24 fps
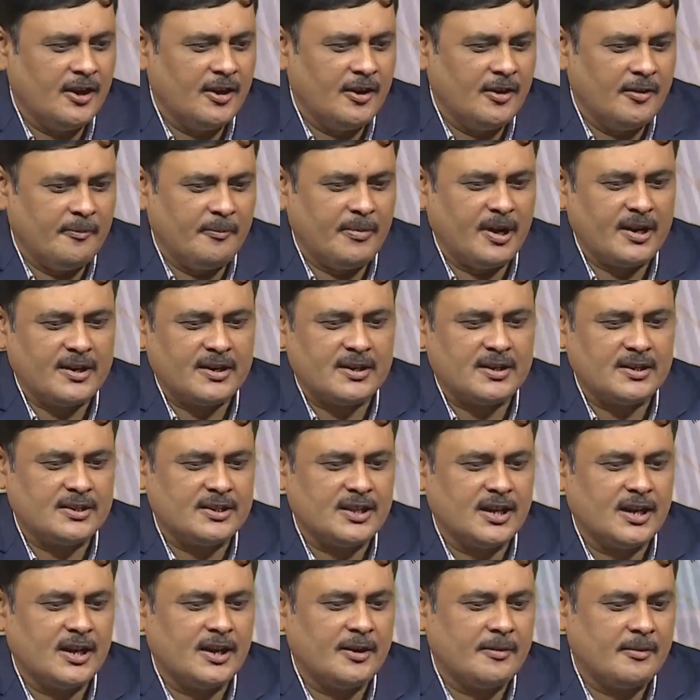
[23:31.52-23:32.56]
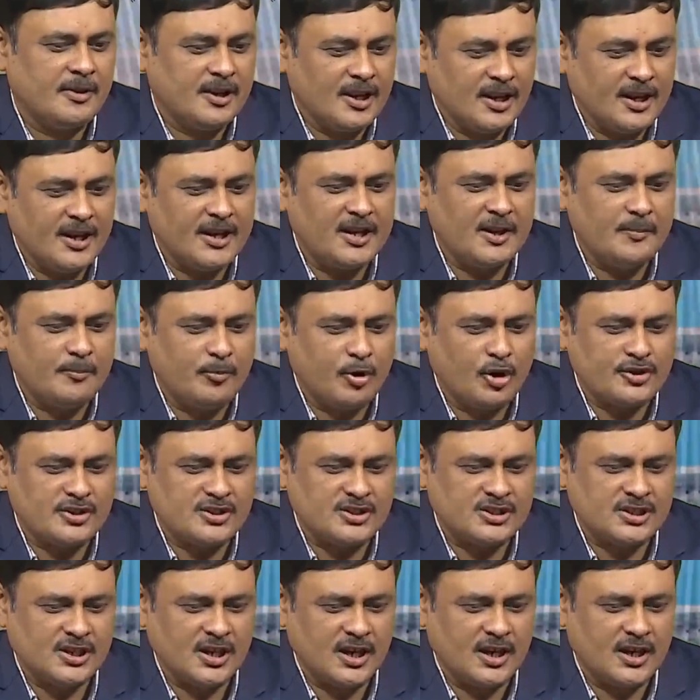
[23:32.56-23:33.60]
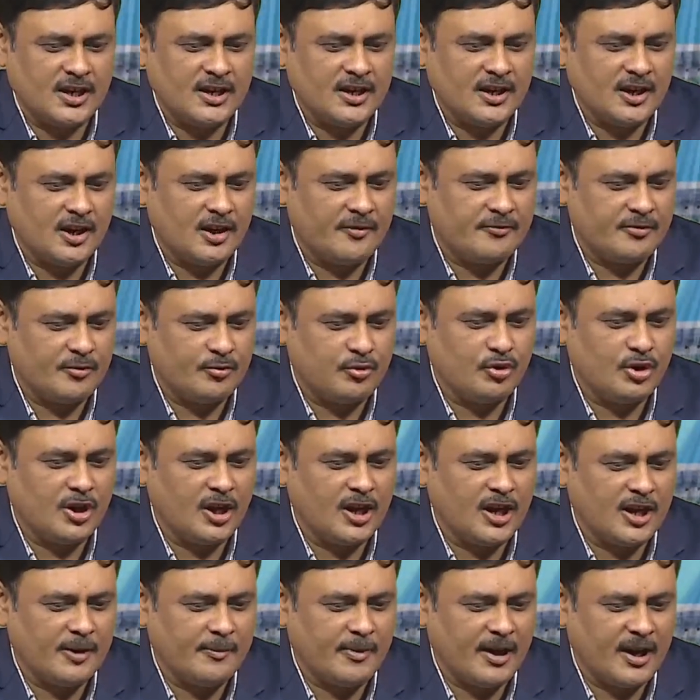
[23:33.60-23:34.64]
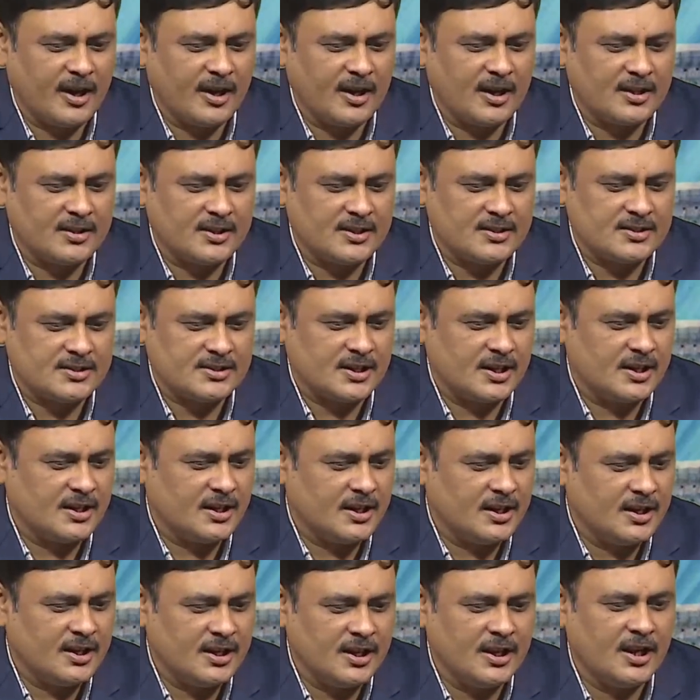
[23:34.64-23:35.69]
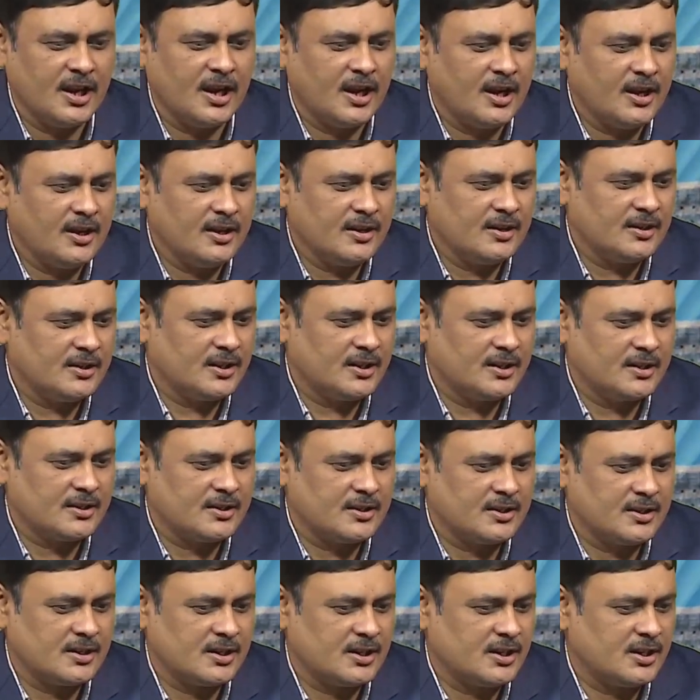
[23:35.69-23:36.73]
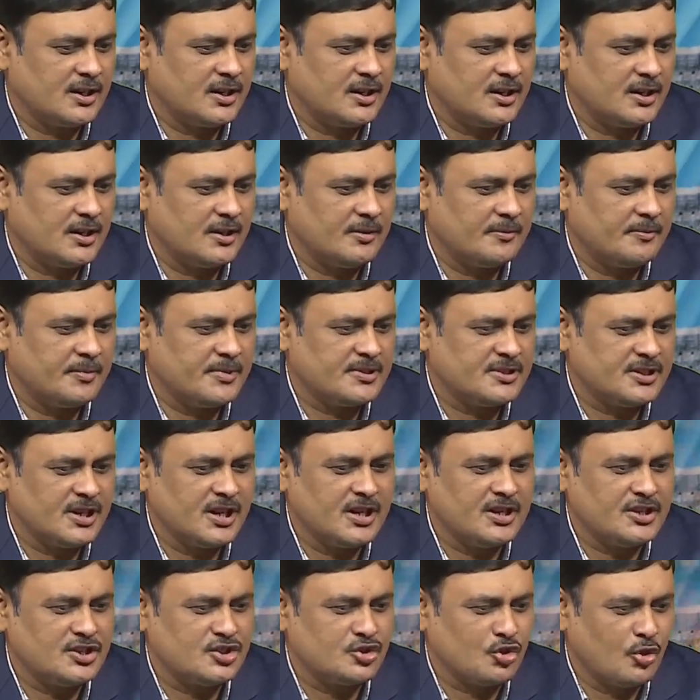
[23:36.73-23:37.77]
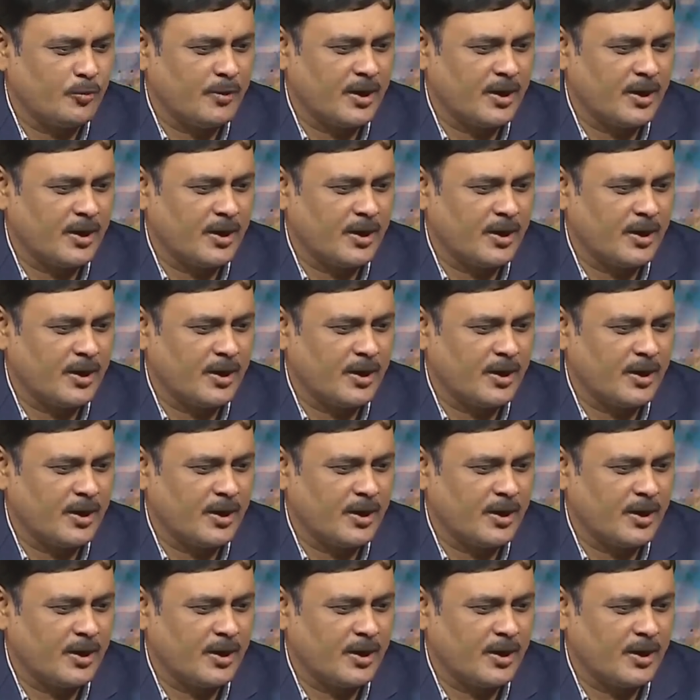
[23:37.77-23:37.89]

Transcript: but the relative position of Bhutan, Bangladesh, and India changed over